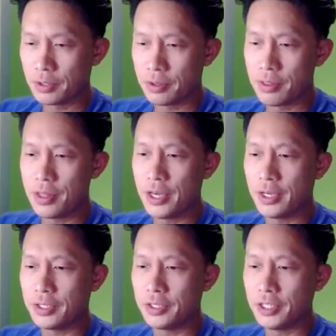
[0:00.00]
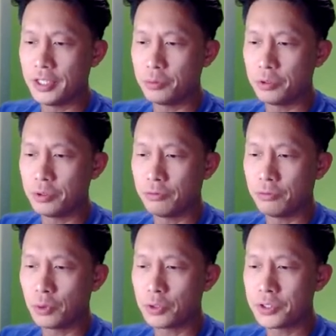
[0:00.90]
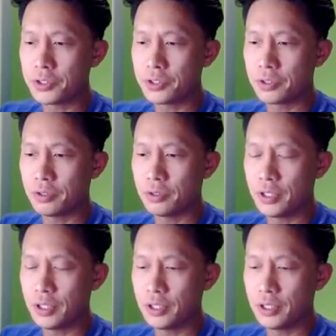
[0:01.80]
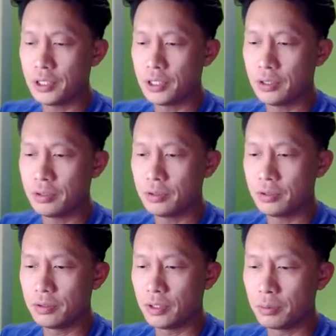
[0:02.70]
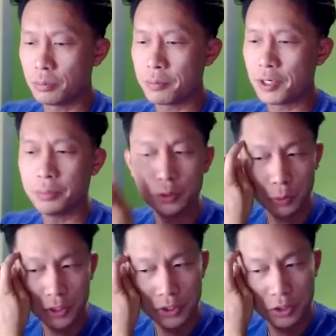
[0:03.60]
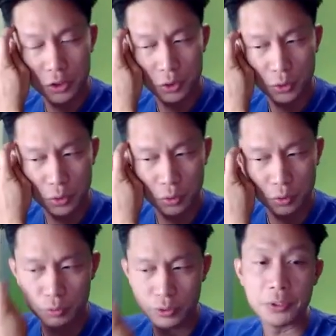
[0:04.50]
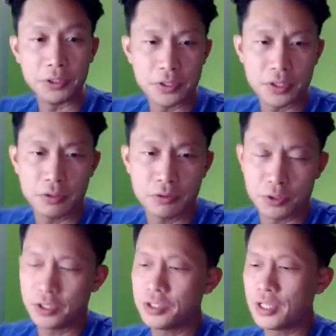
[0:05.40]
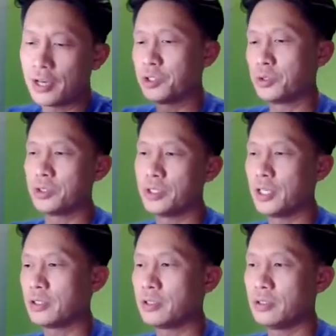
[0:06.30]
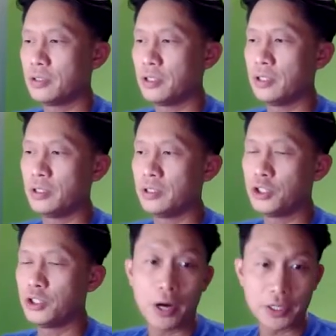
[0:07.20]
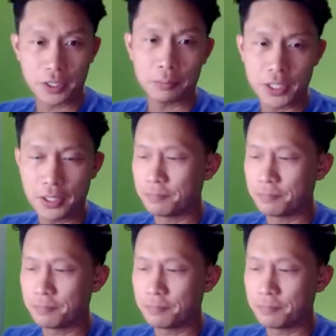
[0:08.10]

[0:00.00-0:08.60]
then it will force the primary build widget to rebuild itself. So this is how you can get the UI to update.